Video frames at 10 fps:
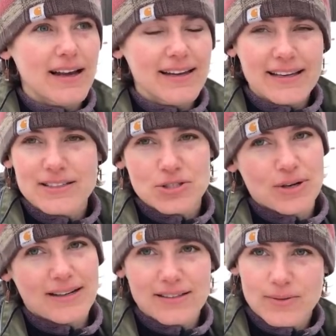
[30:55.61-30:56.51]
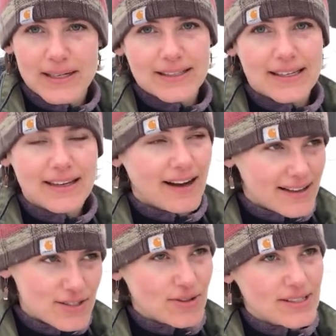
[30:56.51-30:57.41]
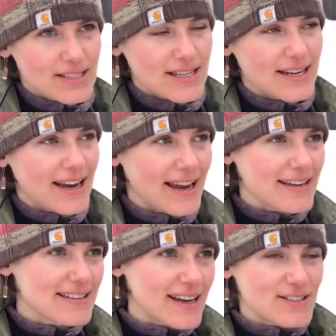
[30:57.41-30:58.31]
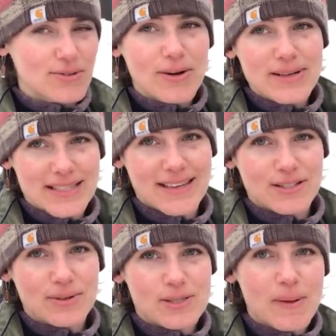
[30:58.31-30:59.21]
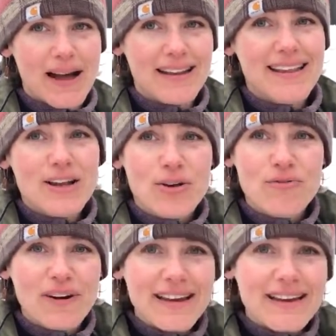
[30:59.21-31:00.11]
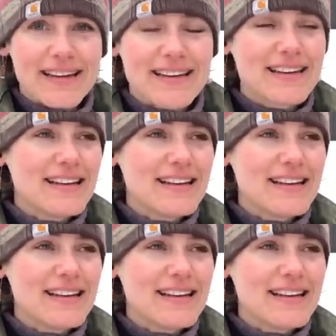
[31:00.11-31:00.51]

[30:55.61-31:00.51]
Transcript: I get distracted quickly, as you can see, and I don't always get to respond, and then I couldn't find it.